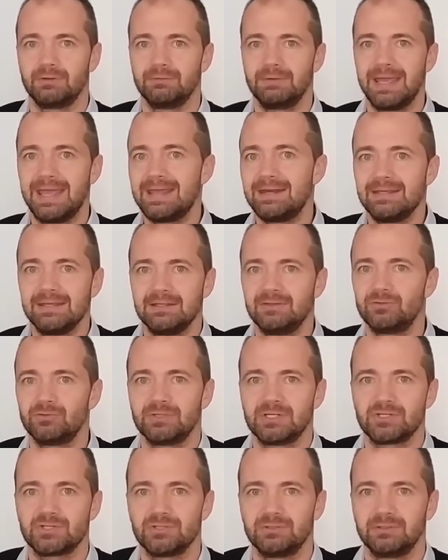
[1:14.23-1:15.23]
any
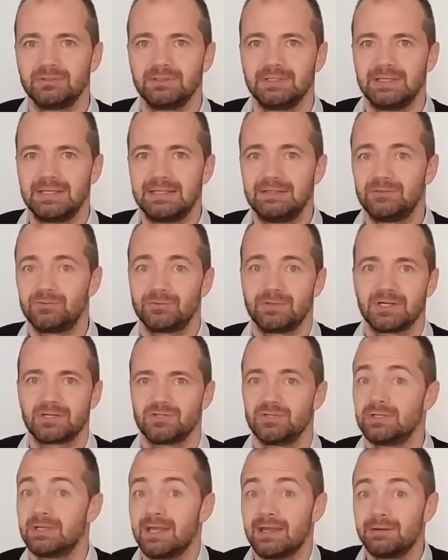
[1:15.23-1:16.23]
international
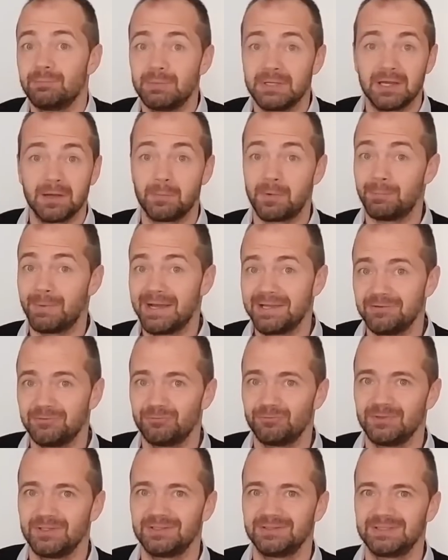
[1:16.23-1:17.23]
interaction can become a
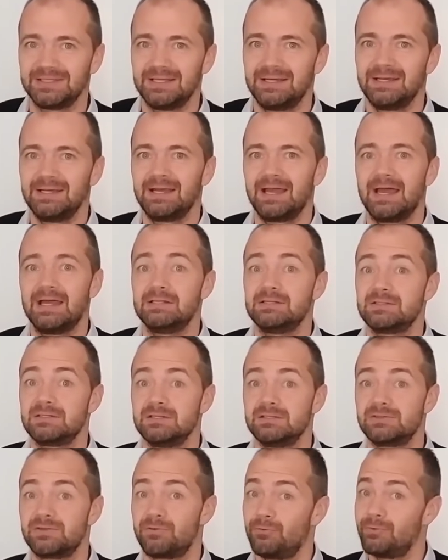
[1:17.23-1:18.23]
minefield. And
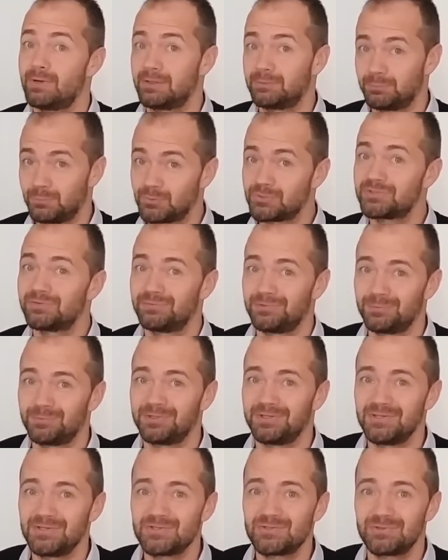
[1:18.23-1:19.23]
since throughout most of
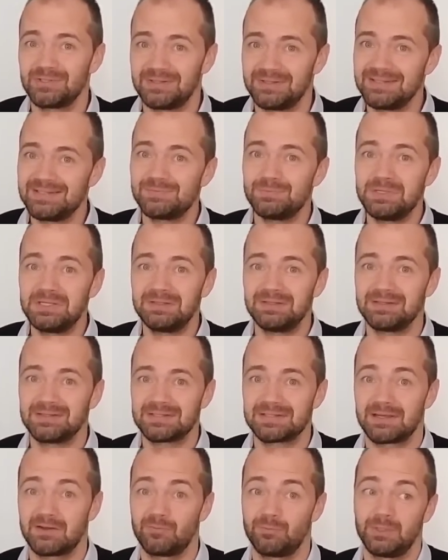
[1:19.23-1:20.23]
human history, these
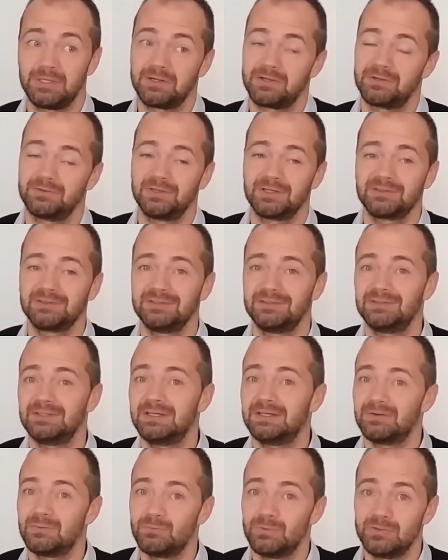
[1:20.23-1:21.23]
meetings have been conducted
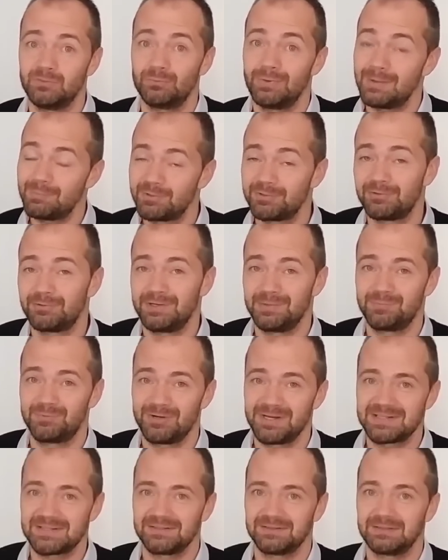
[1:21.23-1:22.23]
with weaponry
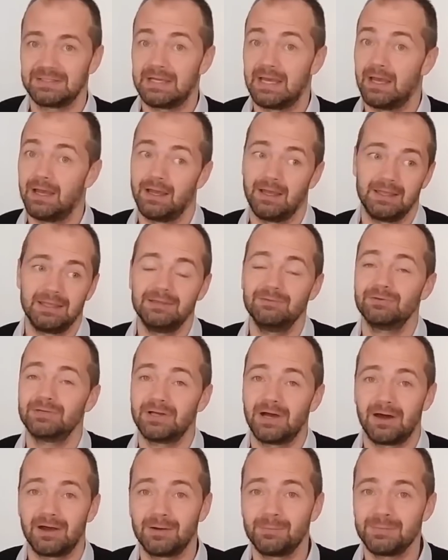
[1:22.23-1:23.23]
present, even
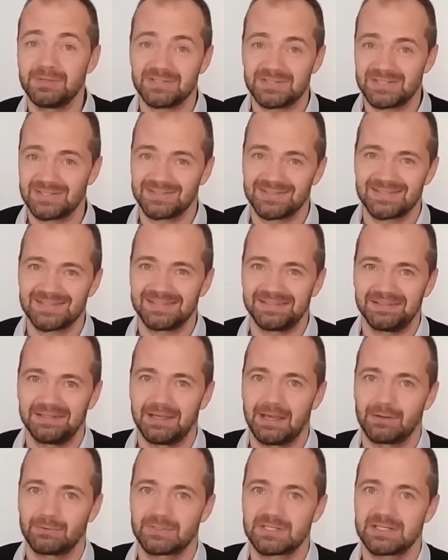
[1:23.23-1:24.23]
armies standing
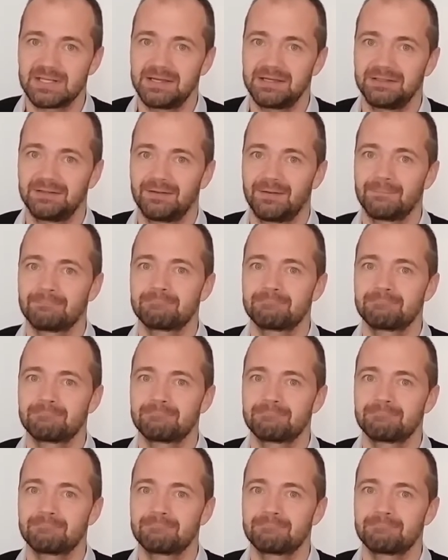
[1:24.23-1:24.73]
outside,